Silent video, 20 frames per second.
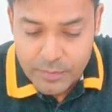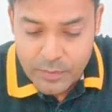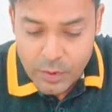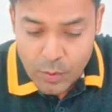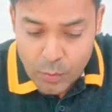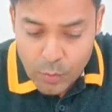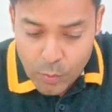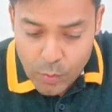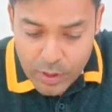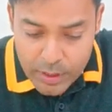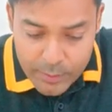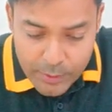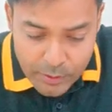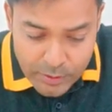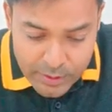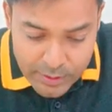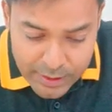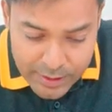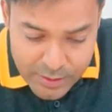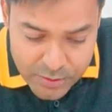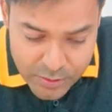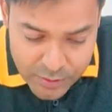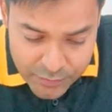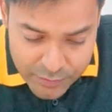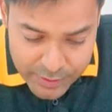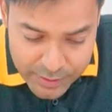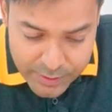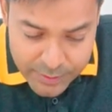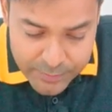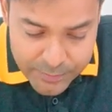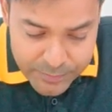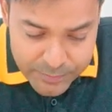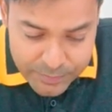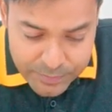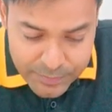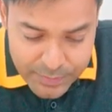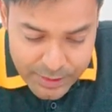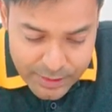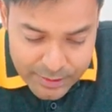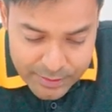What about the rest of it?
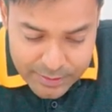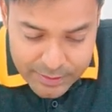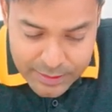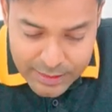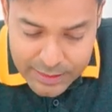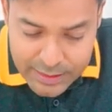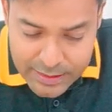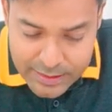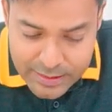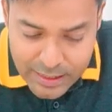These